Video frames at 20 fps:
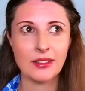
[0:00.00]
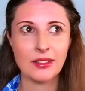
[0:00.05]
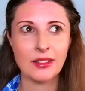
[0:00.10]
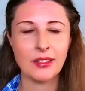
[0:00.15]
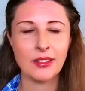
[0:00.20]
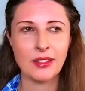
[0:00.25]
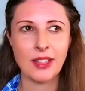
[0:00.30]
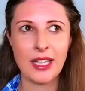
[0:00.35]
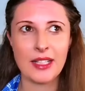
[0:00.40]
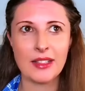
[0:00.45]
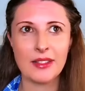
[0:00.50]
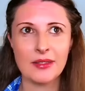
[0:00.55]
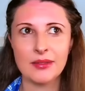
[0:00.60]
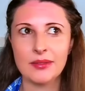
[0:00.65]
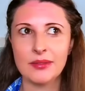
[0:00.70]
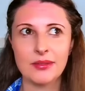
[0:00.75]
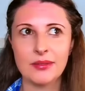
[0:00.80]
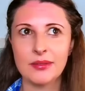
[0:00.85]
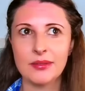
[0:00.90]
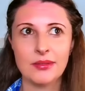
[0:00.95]
Like,
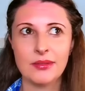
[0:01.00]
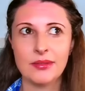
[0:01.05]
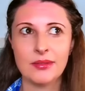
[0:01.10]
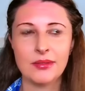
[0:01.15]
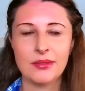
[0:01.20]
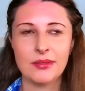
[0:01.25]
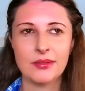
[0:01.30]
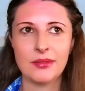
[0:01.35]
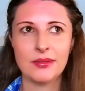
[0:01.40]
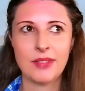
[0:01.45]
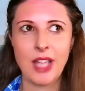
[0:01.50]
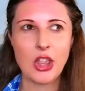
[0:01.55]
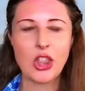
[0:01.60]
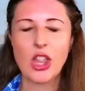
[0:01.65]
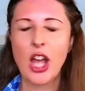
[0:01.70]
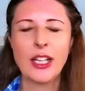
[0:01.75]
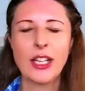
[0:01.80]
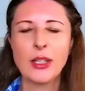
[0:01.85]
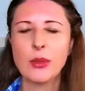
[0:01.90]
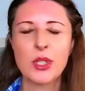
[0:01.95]
they
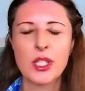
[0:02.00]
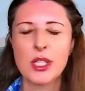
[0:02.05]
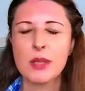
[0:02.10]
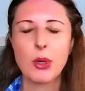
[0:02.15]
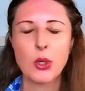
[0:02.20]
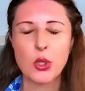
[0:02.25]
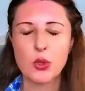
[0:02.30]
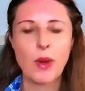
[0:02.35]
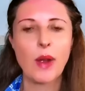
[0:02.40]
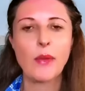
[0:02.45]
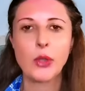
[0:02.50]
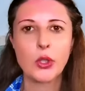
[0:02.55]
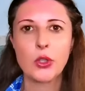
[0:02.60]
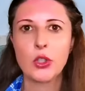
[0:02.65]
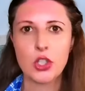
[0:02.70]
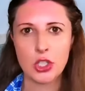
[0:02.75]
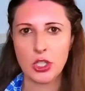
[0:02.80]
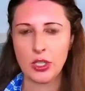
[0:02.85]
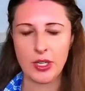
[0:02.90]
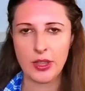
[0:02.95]
thought it was the most
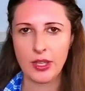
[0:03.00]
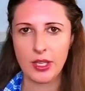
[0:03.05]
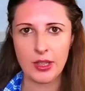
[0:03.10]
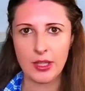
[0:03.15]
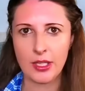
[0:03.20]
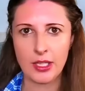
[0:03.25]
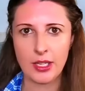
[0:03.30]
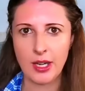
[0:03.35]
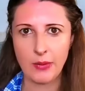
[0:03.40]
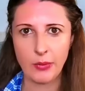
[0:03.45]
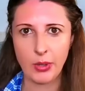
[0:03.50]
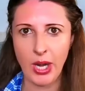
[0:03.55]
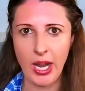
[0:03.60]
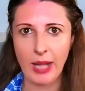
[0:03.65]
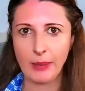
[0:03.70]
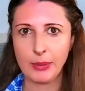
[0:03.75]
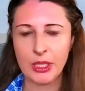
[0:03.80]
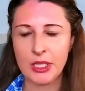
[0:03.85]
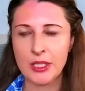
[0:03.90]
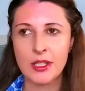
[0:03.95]
revolutionary thing that had ever
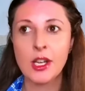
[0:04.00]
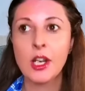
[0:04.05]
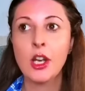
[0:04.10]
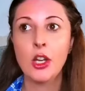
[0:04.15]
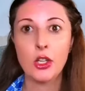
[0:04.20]
happened.